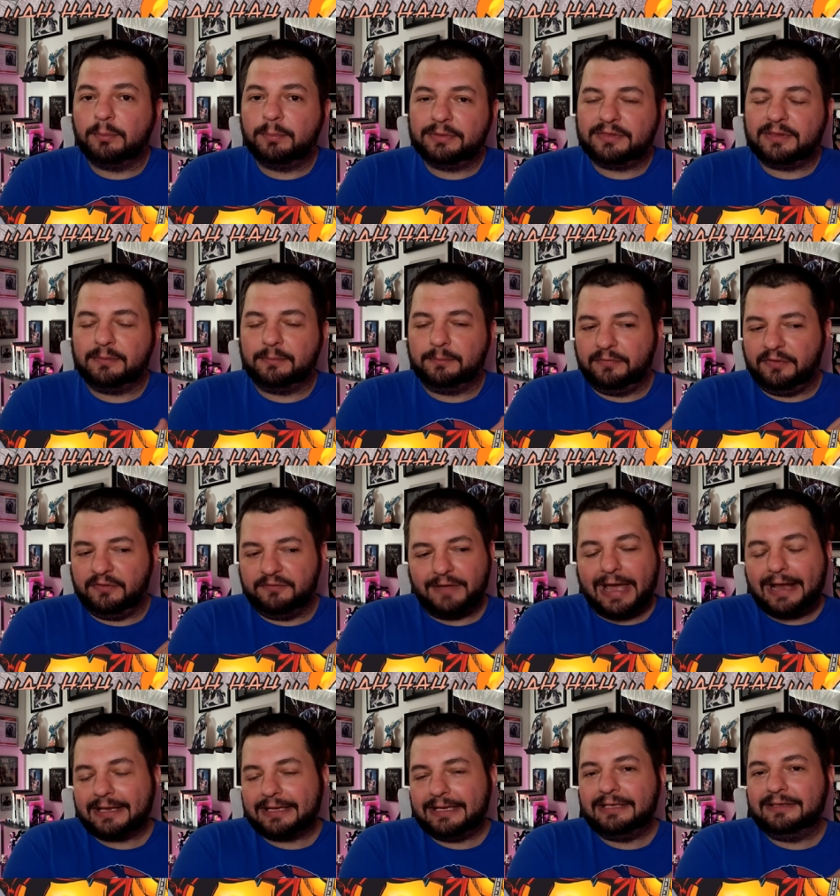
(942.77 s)
But the, the
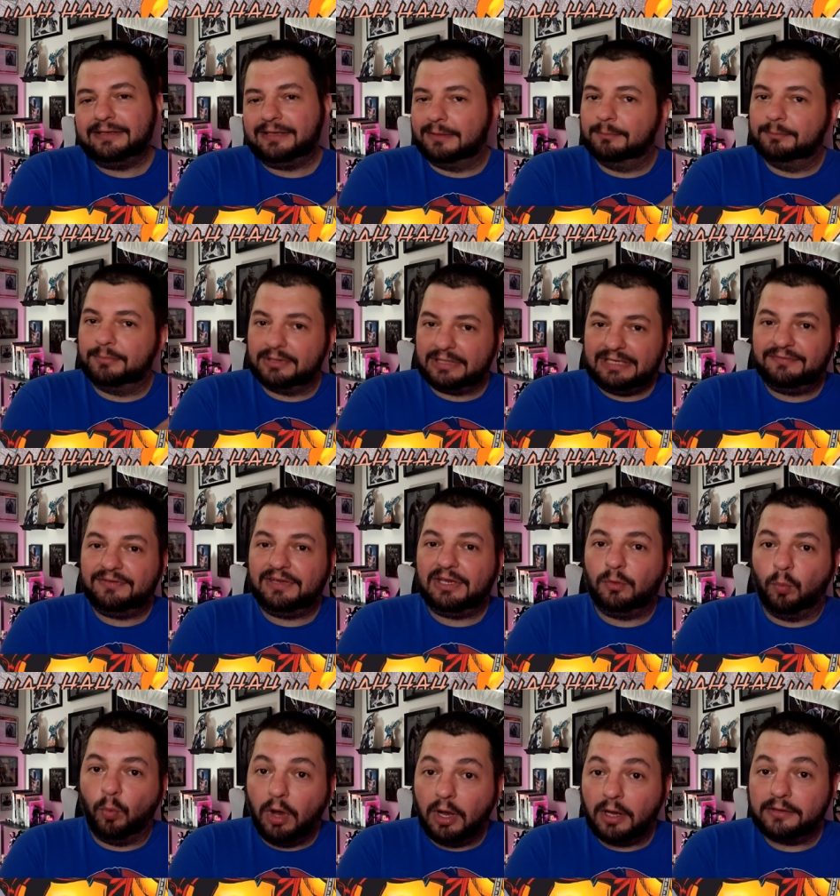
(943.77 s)
Vatican didn't believe he
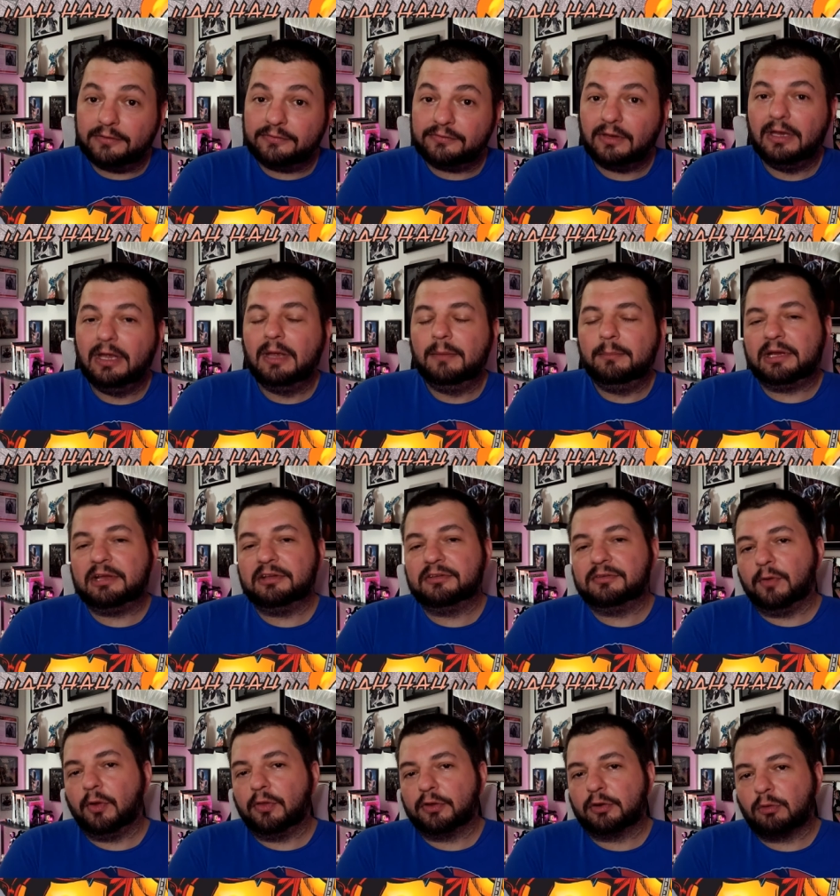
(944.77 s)
was because
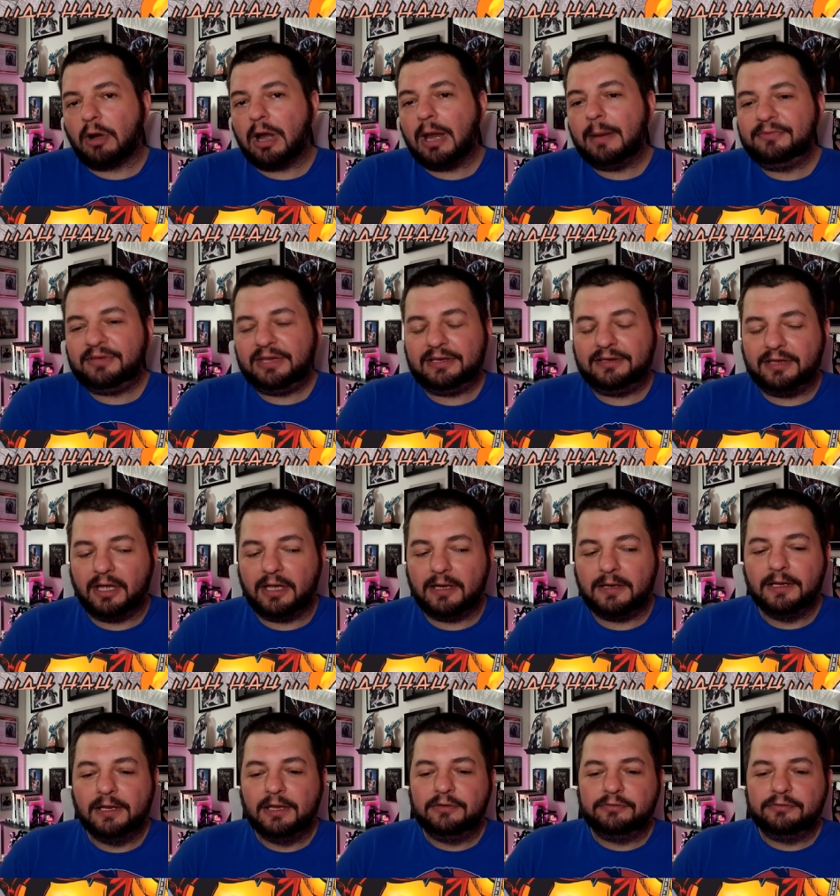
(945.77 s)
of all the crimes he had done.